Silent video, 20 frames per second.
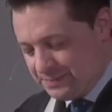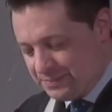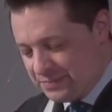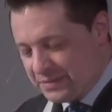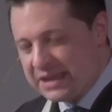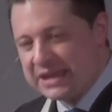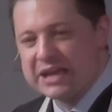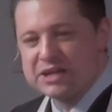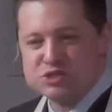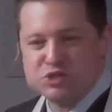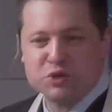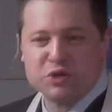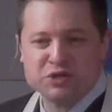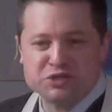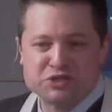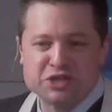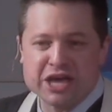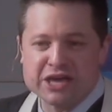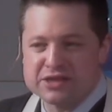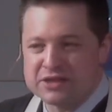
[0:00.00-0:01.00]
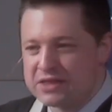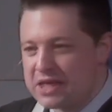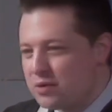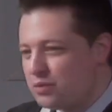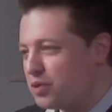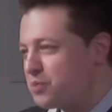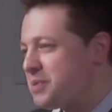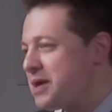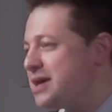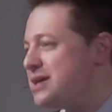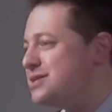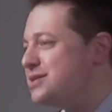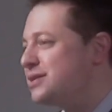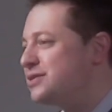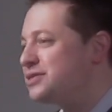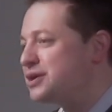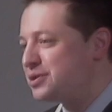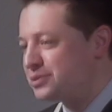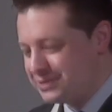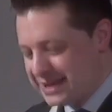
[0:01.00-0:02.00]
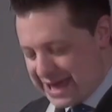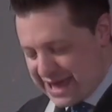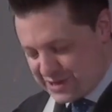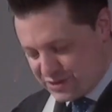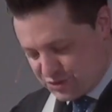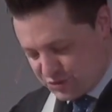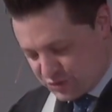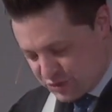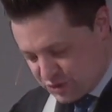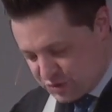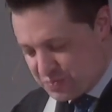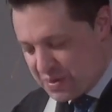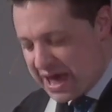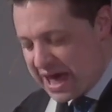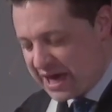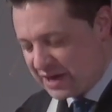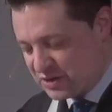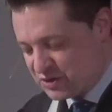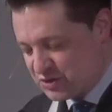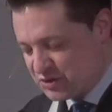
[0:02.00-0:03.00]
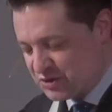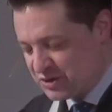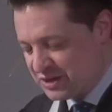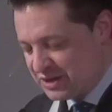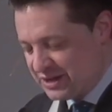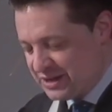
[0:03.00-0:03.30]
I guess you could say that they were paying their last respects.